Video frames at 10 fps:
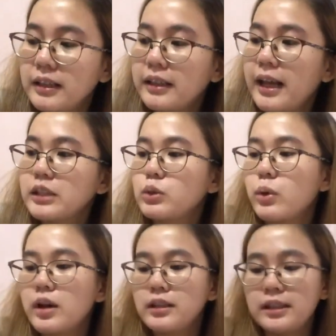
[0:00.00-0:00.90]
Next
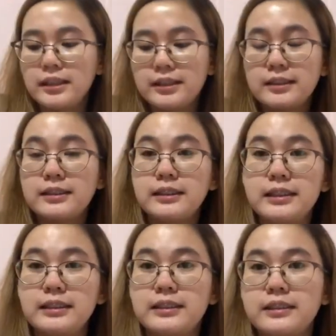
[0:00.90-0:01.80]
one is
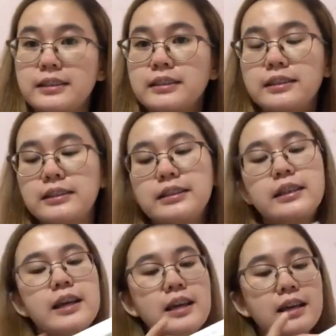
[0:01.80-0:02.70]
this,
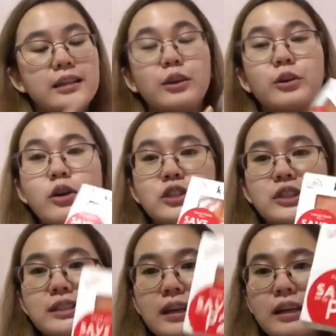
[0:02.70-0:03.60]
the
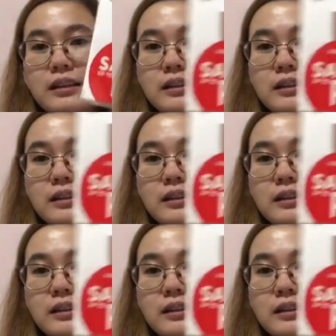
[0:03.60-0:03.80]
Kojisan.